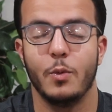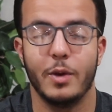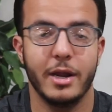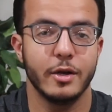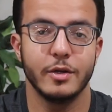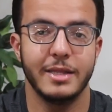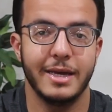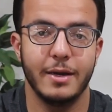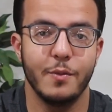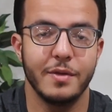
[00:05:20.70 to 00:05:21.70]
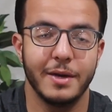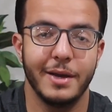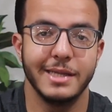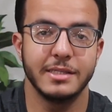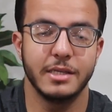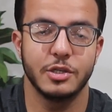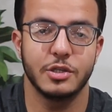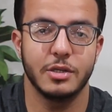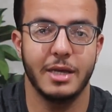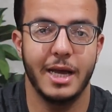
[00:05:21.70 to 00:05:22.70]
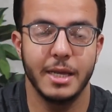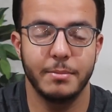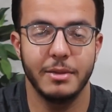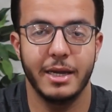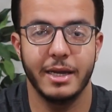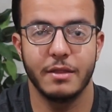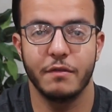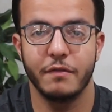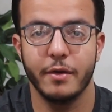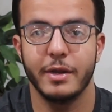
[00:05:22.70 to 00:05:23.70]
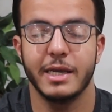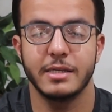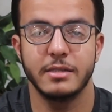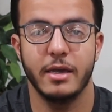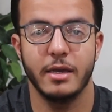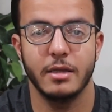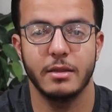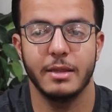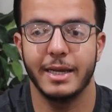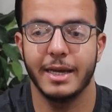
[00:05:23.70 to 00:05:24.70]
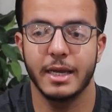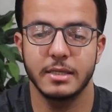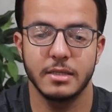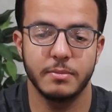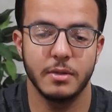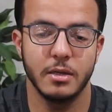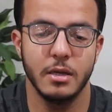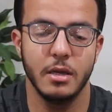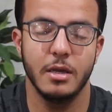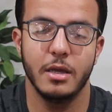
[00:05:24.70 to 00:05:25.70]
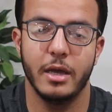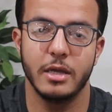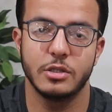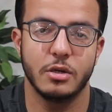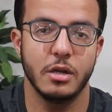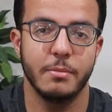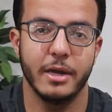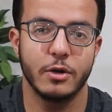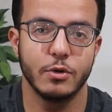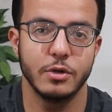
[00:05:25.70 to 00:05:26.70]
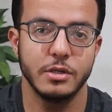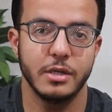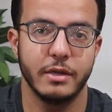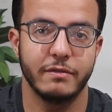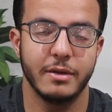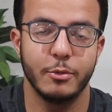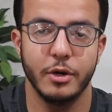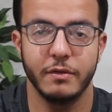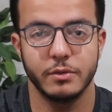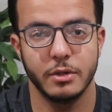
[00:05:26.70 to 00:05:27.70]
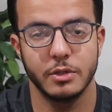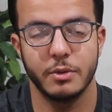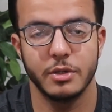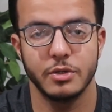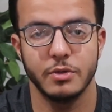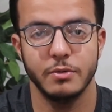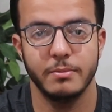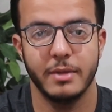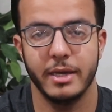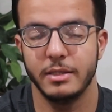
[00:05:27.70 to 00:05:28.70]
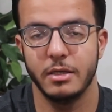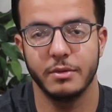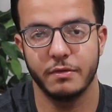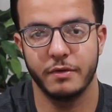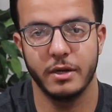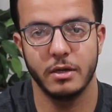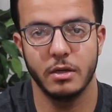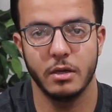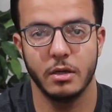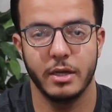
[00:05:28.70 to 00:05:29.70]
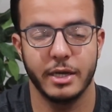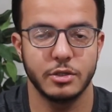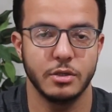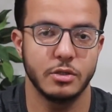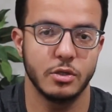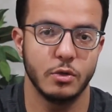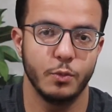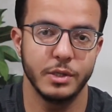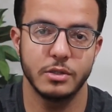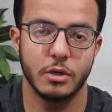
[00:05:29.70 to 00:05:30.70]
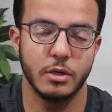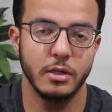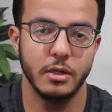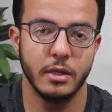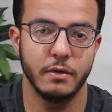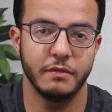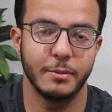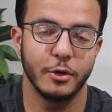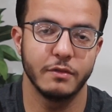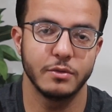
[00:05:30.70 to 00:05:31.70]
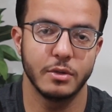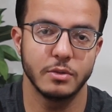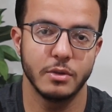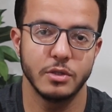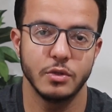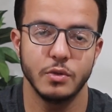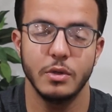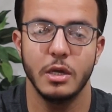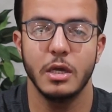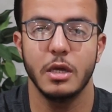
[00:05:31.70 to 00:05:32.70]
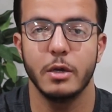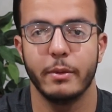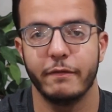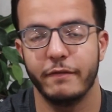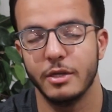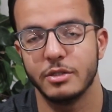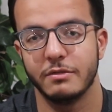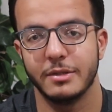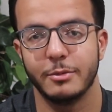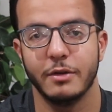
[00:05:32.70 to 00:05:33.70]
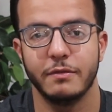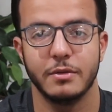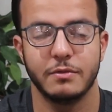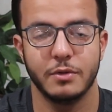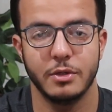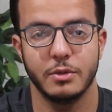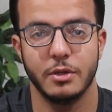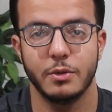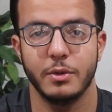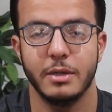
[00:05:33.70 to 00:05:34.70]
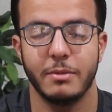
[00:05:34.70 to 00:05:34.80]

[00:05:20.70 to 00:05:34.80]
When I heard that, without hesitation, I applied the very next day. I got accepted. I started my course in February of 2022. I did it with a friend, actually. So we started in February of 2022. We finished in February of 2023.